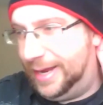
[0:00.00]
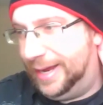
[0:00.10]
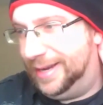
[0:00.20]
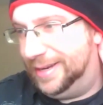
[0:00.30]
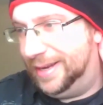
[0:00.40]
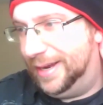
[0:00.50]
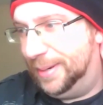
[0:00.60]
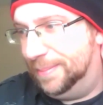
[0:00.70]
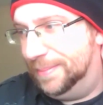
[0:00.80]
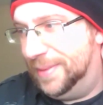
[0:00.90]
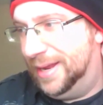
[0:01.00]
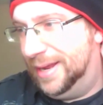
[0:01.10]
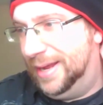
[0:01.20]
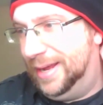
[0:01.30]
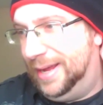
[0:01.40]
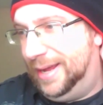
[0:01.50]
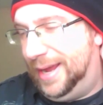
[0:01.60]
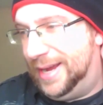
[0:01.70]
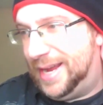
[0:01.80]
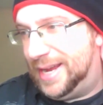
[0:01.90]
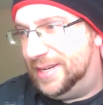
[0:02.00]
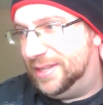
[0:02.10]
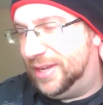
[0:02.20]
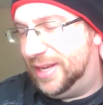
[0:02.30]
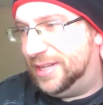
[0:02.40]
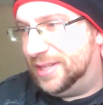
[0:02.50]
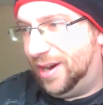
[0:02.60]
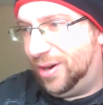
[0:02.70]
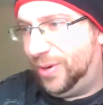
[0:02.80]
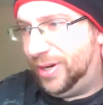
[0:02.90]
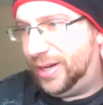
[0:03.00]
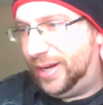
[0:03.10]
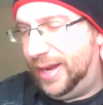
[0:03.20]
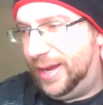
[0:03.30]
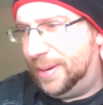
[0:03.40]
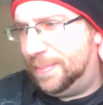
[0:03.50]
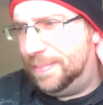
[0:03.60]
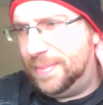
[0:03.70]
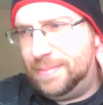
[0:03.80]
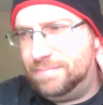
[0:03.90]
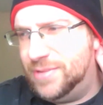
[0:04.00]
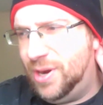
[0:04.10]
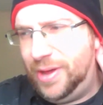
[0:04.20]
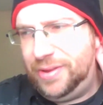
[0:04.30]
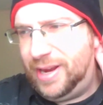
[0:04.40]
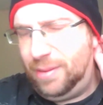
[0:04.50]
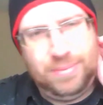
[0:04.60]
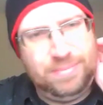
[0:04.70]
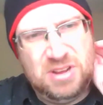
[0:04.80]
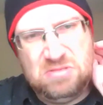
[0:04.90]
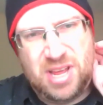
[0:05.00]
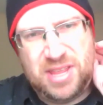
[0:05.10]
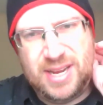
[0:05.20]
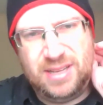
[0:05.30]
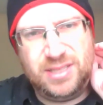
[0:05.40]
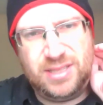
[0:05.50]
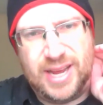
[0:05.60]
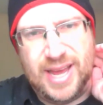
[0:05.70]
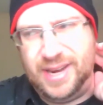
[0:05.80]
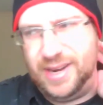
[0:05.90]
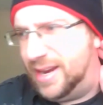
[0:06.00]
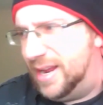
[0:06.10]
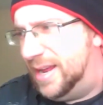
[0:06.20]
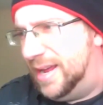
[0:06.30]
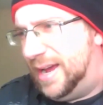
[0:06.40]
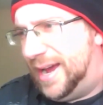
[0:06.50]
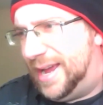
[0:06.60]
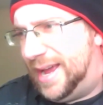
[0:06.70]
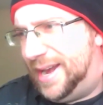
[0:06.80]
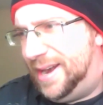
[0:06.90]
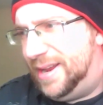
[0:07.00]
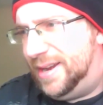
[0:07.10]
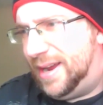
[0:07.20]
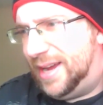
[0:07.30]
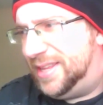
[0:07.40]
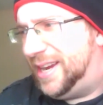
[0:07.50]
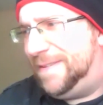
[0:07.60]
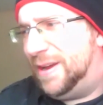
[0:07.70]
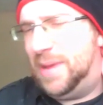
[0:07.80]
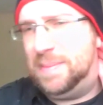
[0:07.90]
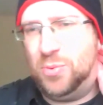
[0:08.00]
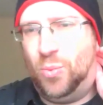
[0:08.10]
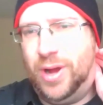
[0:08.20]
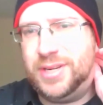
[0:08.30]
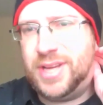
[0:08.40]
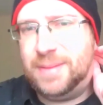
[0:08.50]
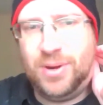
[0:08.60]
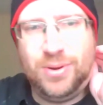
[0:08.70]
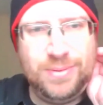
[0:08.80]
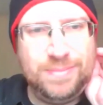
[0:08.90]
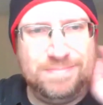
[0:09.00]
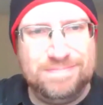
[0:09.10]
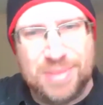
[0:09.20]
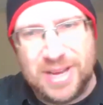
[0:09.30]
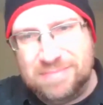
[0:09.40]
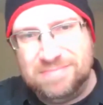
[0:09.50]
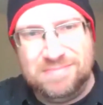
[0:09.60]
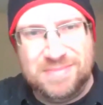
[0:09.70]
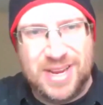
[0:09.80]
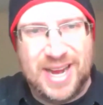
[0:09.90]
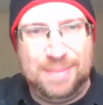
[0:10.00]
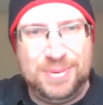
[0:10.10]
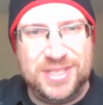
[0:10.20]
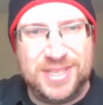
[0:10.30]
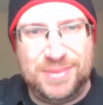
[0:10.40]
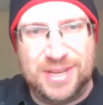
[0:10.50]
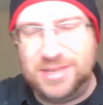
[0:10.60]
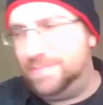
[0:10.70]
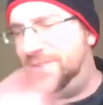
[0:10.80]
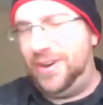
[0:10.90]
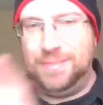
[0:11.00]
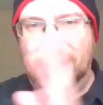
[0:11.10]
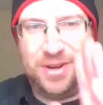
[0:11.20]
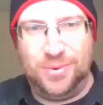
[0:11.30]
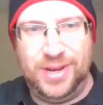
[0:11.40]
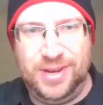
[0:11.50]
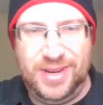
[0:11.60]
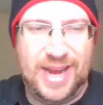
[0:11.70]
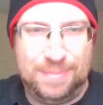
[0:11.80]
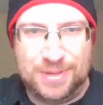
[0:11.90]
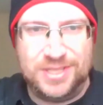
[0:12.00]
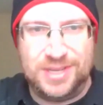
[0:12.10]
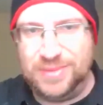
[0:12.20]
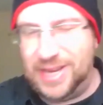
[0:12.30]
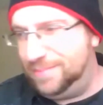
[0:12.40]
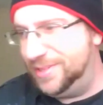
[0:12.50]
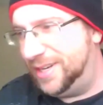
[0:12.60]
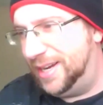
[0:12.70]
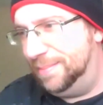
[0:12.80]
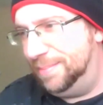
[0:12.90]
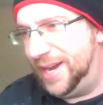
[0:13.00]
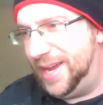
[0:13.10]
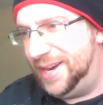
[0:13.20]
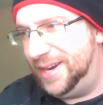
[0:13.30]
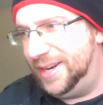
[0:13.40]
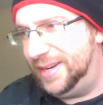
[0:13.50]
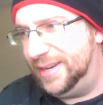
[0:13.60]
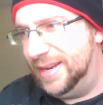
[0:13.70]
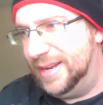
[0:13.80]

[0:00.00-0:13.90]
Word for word: And um, and yeah, he did the he did the artwork. Um, no other help, no nothing else. I edit, I edited. I think I found maybe one typo, but it happens sometimes. Very minor one. It happens sometimes. Uh, but I edited it.